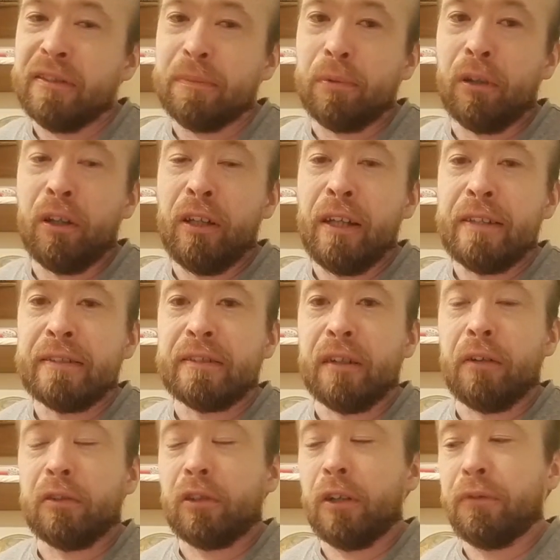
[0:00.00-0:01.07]
to be honest,
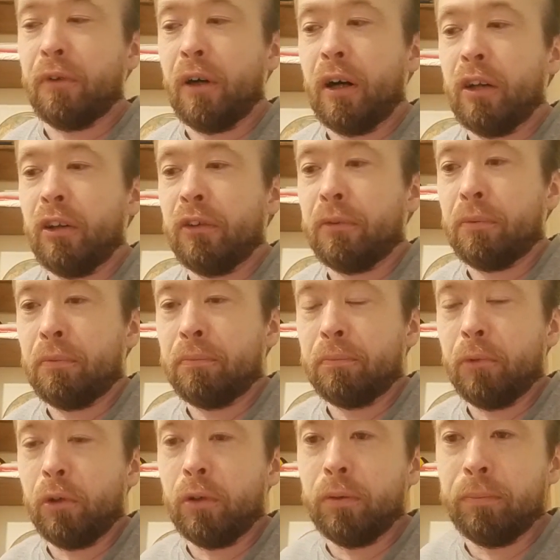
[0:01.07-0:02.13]
I would go for Ireland
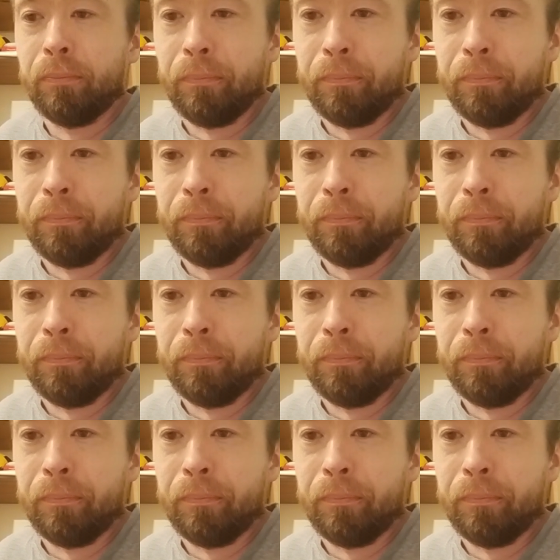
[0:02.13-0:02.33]
more.